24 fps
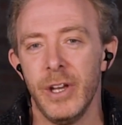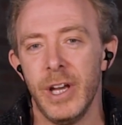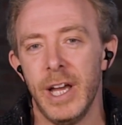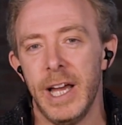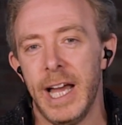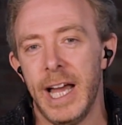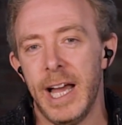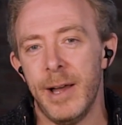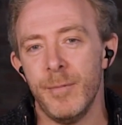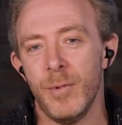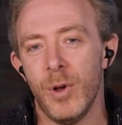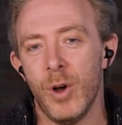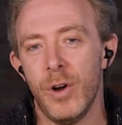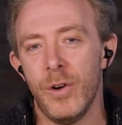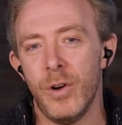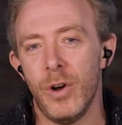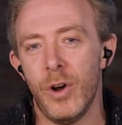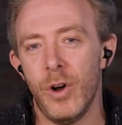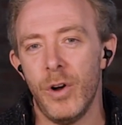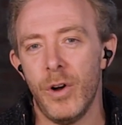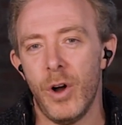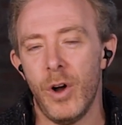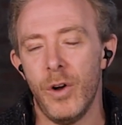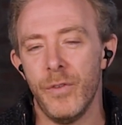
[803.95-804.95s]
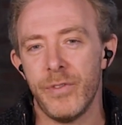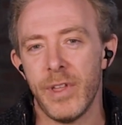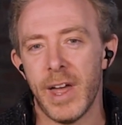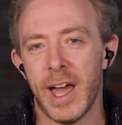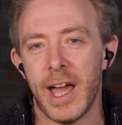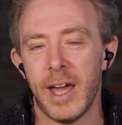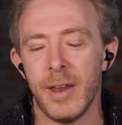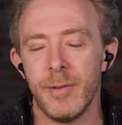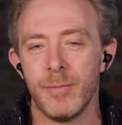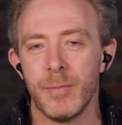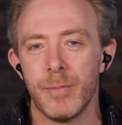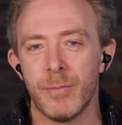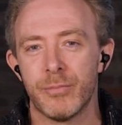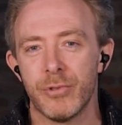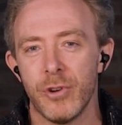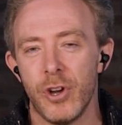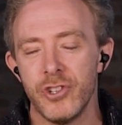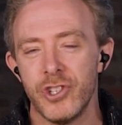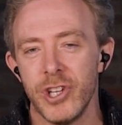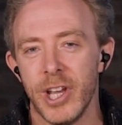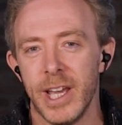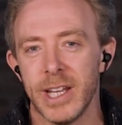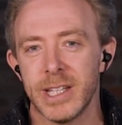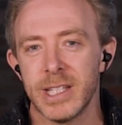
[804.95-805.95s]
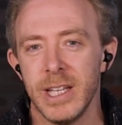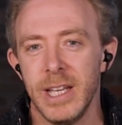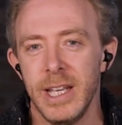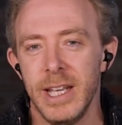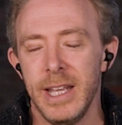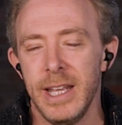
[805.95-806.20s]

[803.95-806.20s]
of that project.